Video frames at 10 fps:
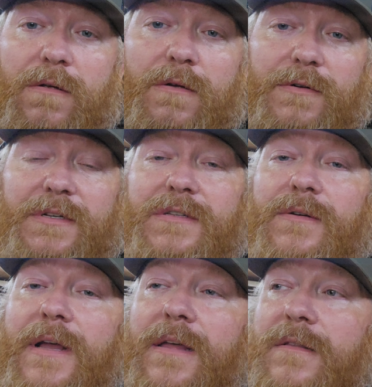course, I still
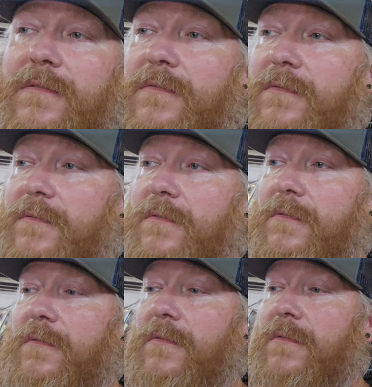got
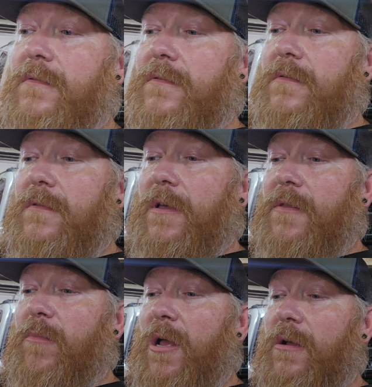the
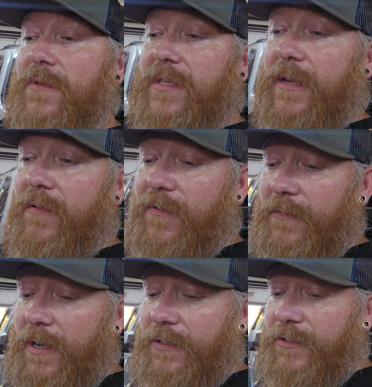other block on the stand for
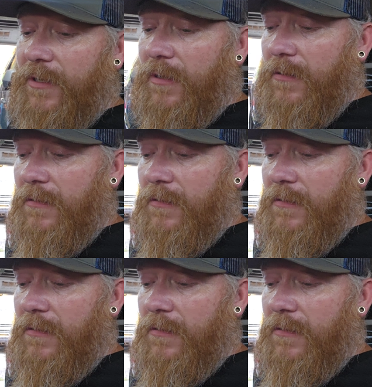the race truck.